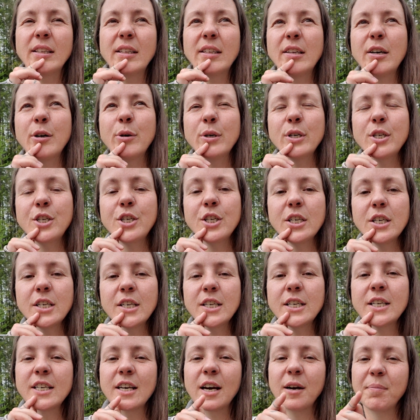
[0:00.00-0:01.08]
there was just
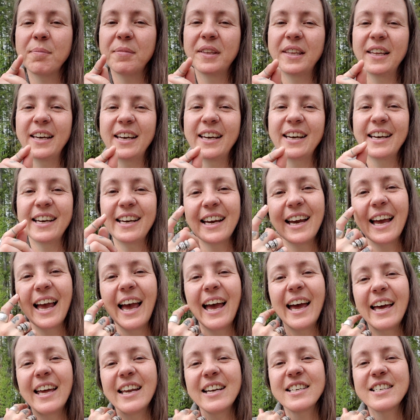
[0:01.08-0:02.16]
something,
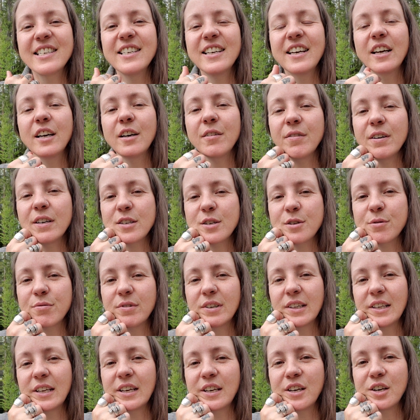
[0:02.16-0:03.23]
and none of us
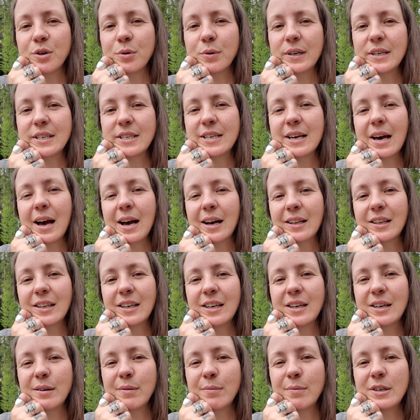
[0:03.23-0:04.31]
really knew
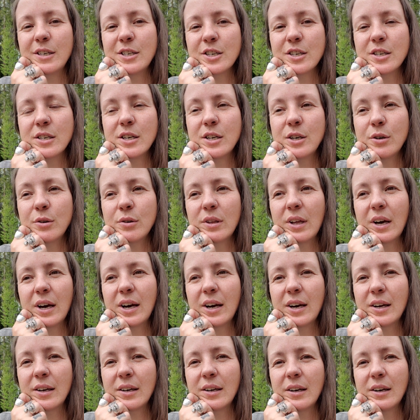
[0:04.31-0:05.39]
exactly. We just knew
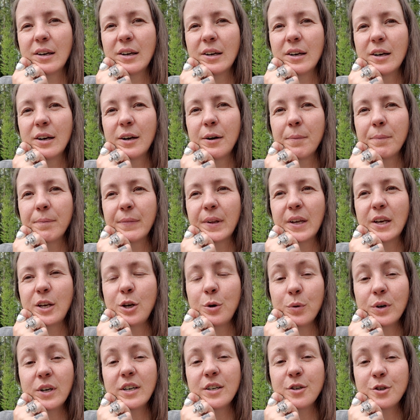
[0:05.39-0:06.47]
that you
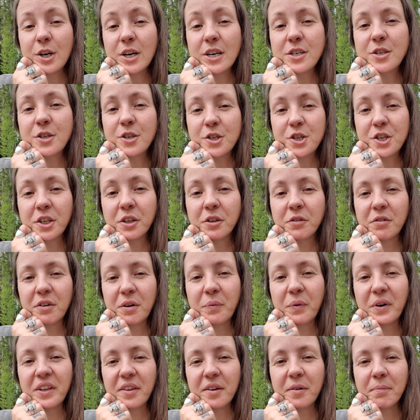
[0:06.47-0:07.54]
wouldn't trust your children
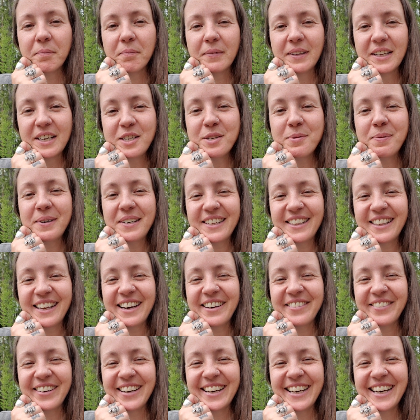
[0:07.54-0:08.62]
with him. Let's put it
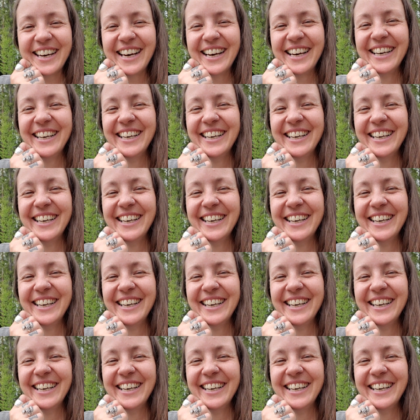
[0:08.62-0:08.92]
that way.